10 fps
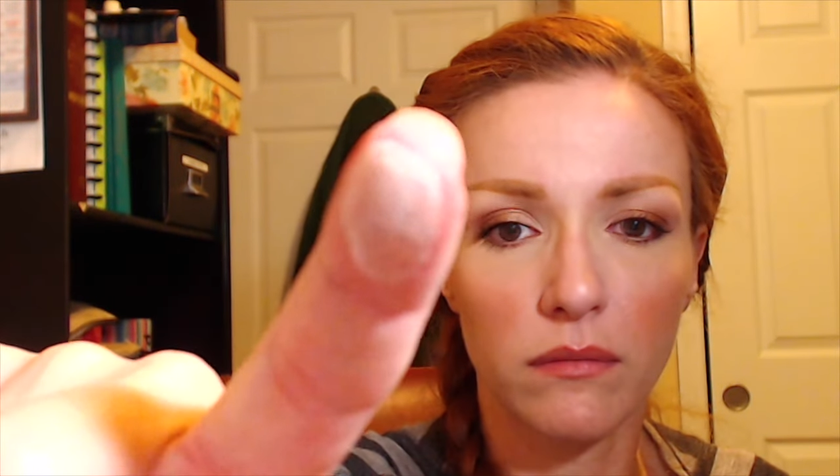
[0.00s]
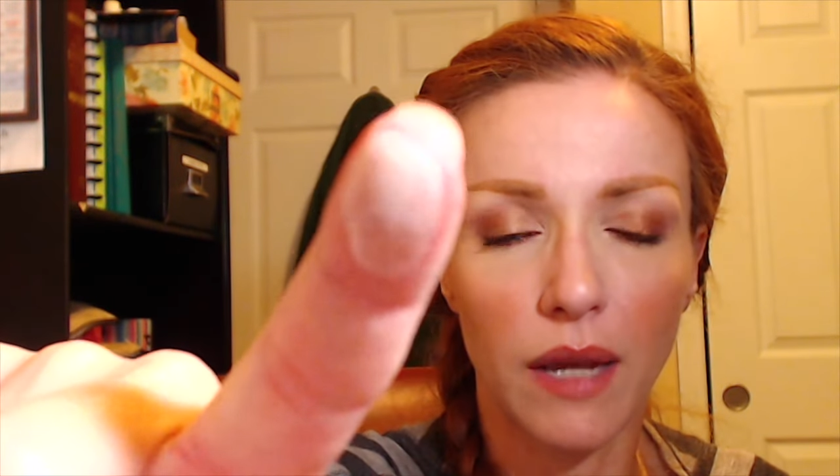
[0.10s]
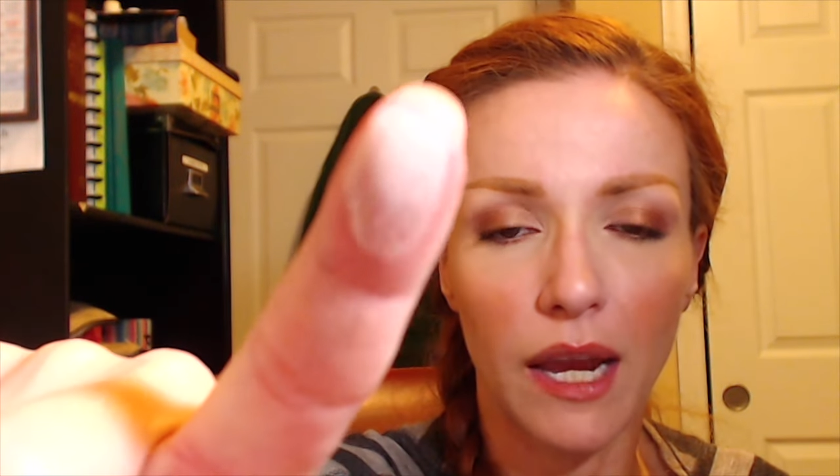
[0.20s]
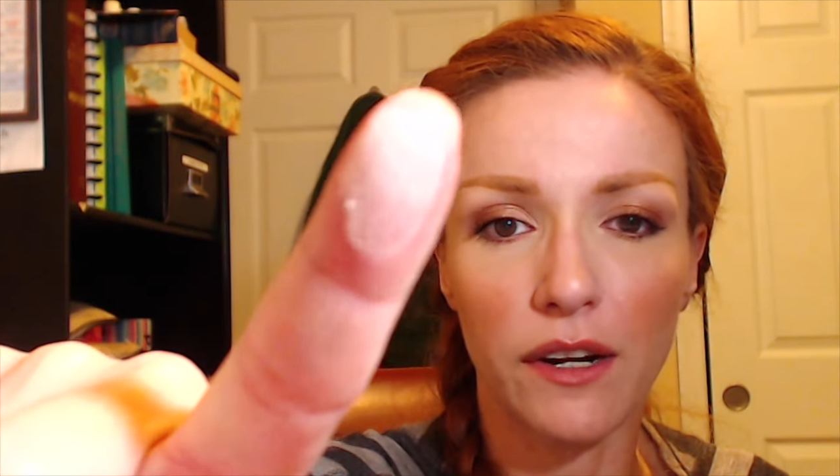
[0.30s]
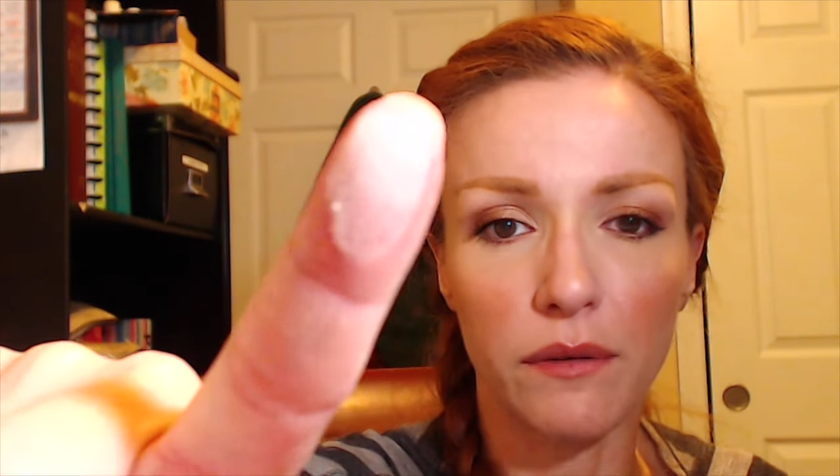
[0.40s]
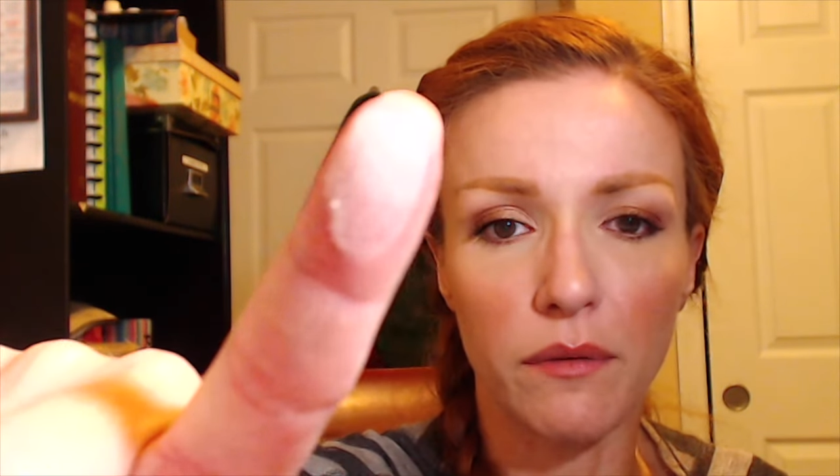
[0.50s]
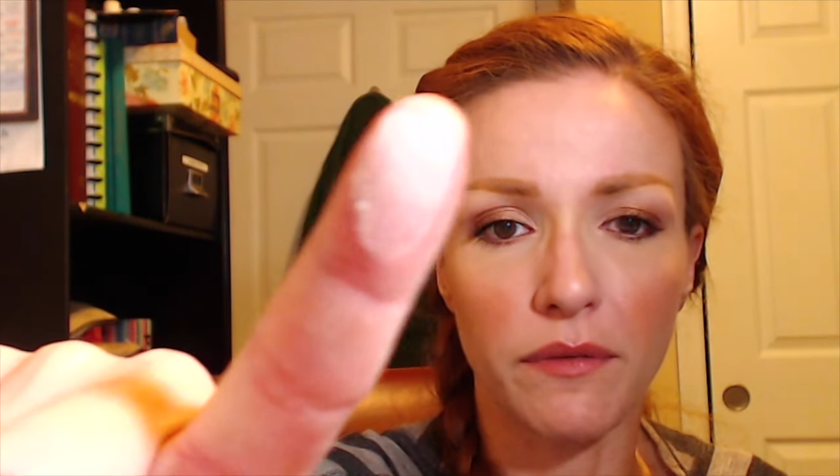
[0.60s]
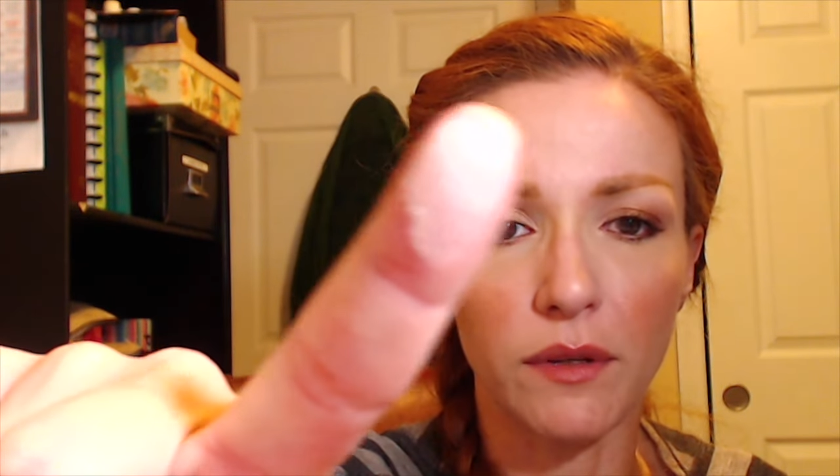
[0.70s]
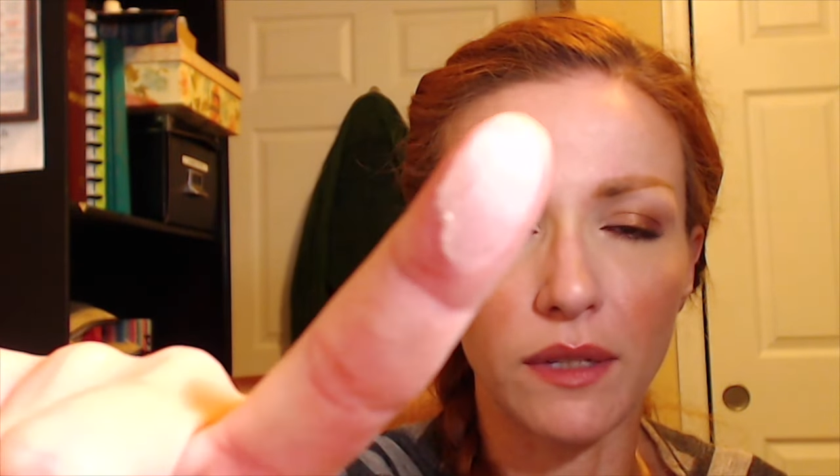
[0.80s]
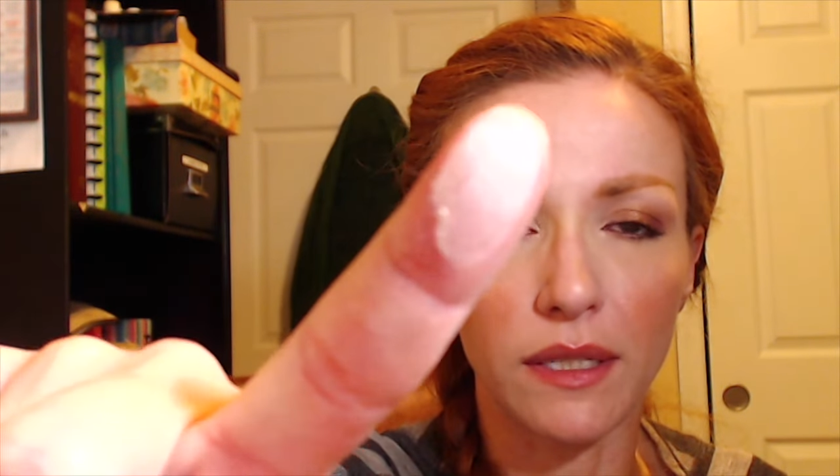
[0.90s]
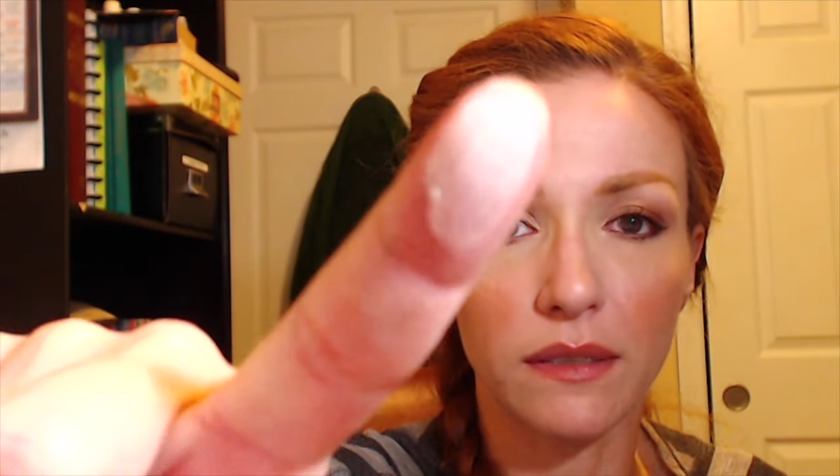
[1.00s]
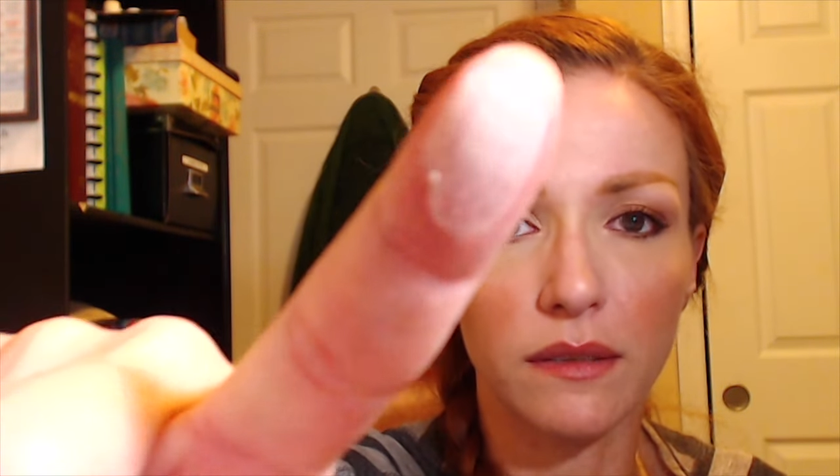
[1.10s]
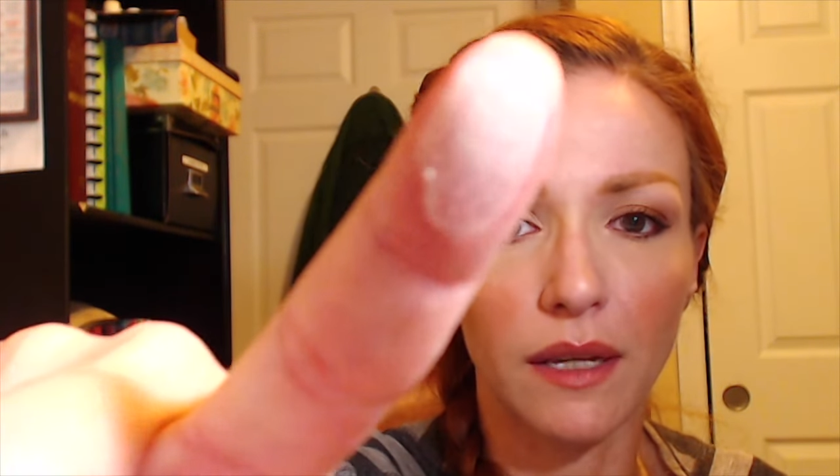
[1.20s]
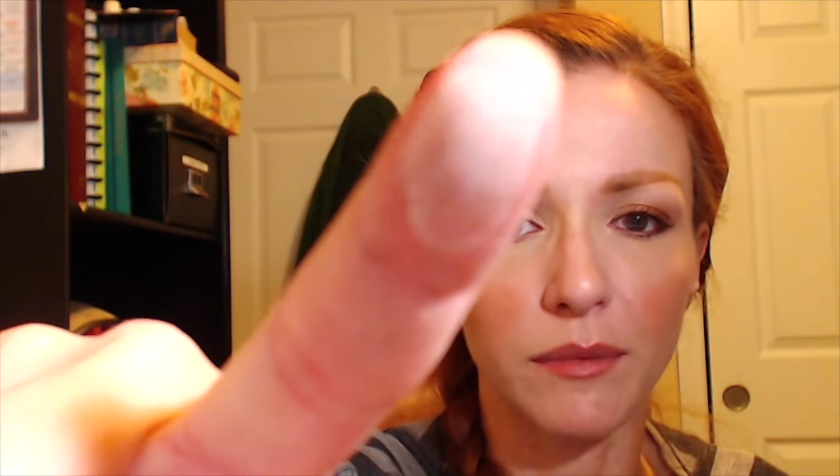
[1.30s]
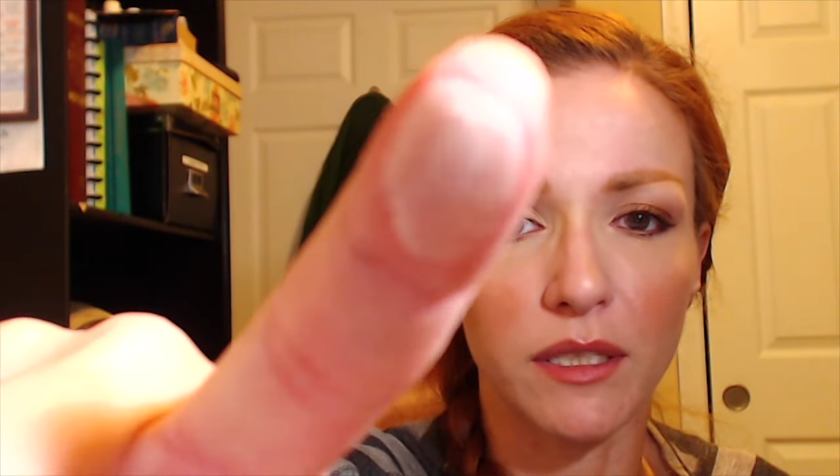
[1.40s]
I already reviewed this.
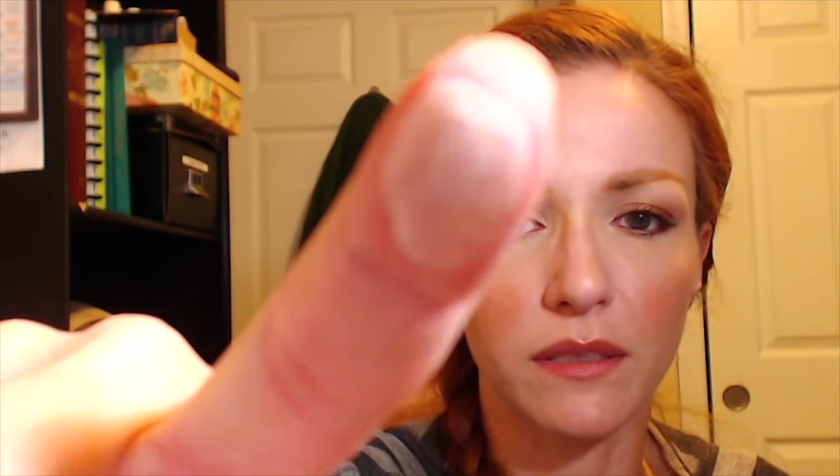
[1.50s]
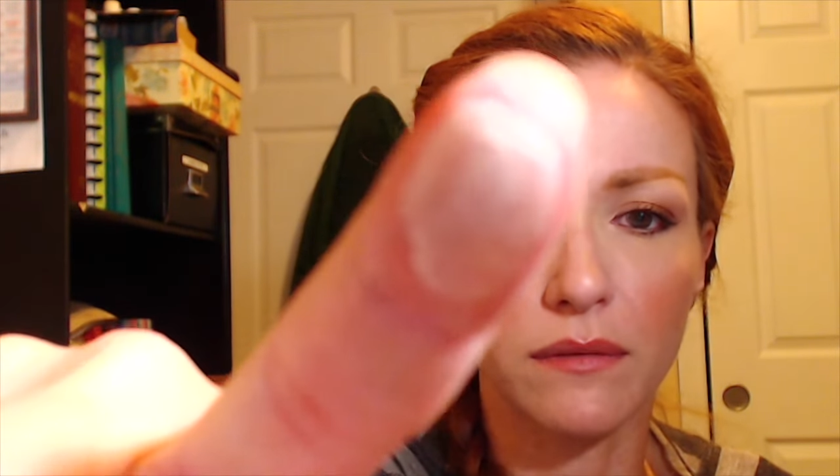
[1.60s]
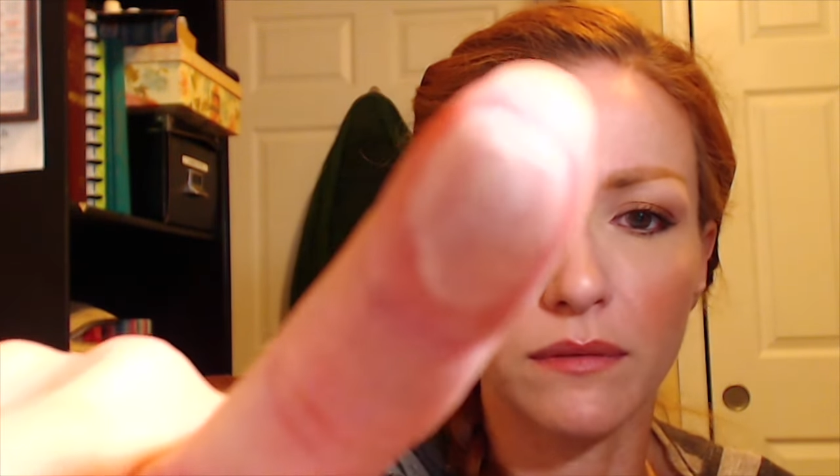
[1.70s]
I'm just